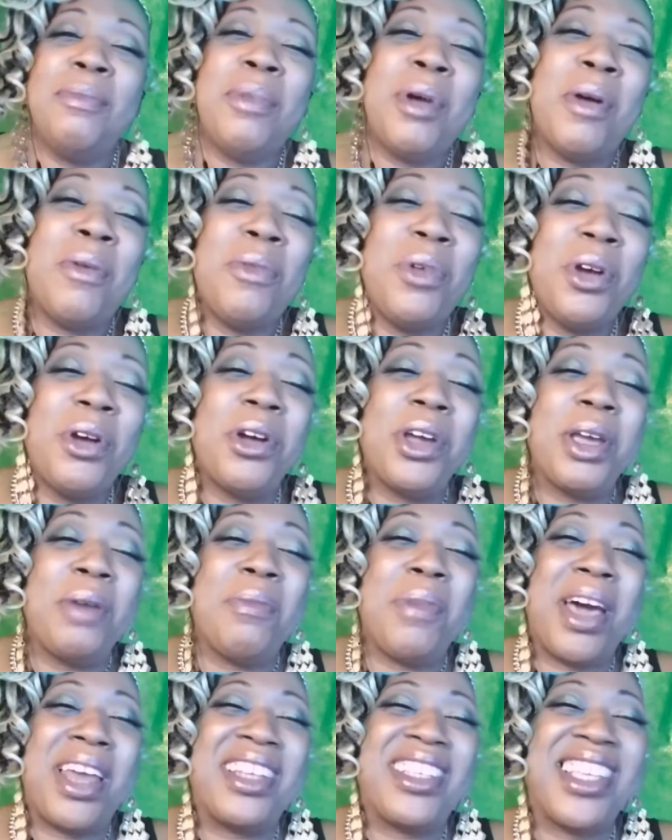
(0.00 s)
But we're going to
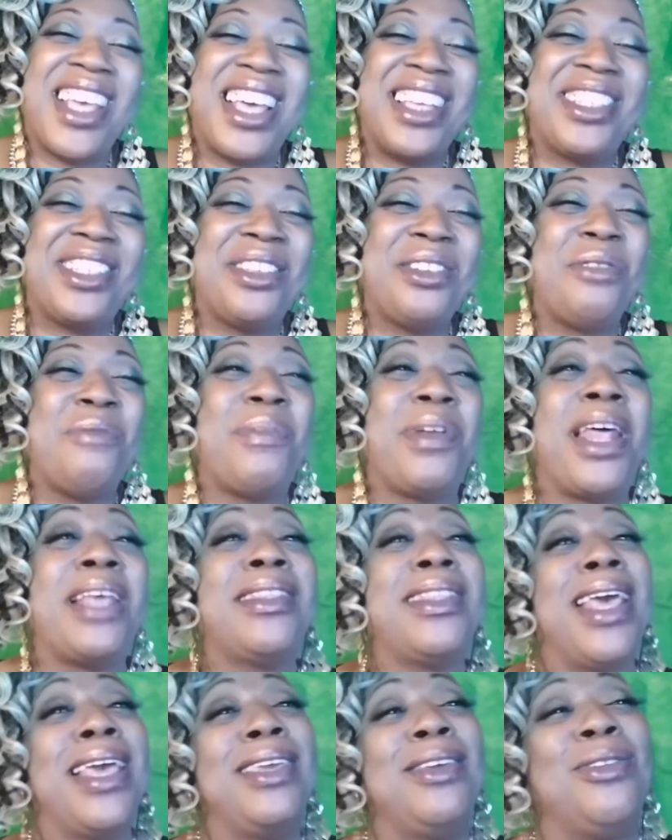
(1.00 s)
get monetized soon. But
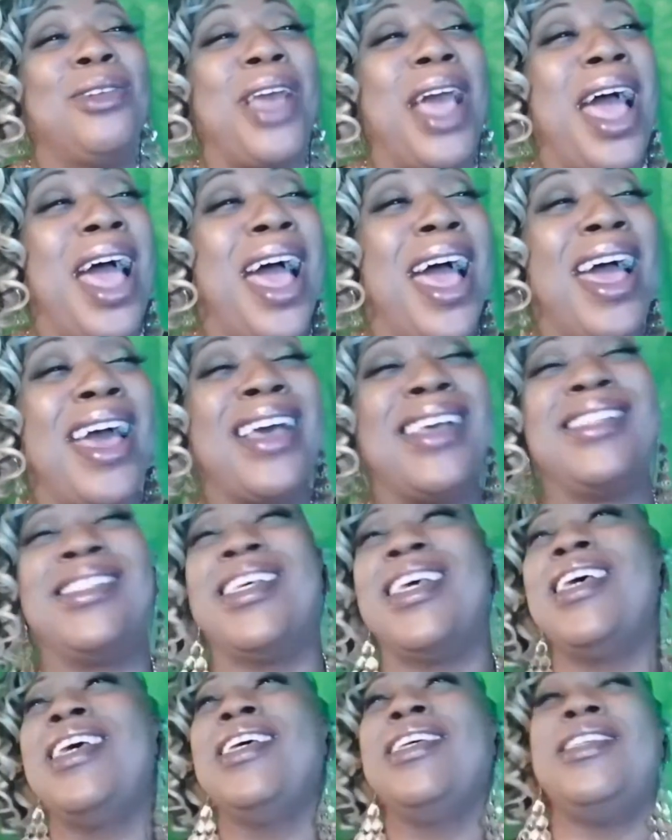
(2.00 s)
I thank you
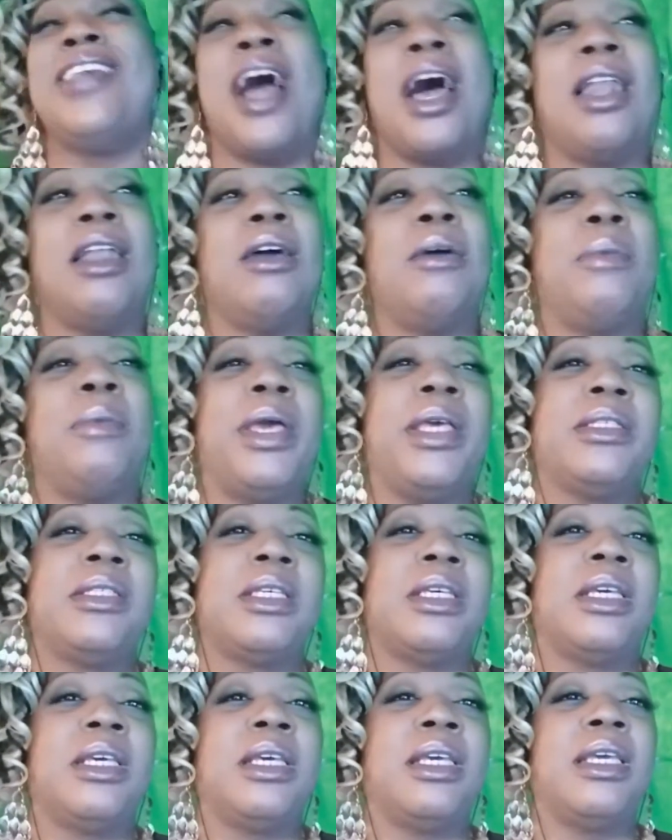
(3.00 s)
guys. Y'all are
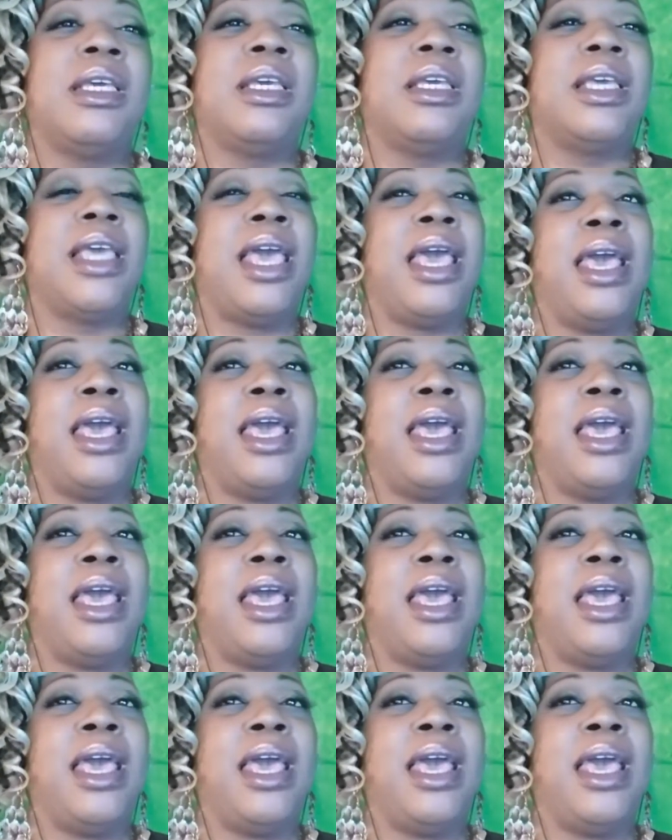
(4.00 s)
amazing.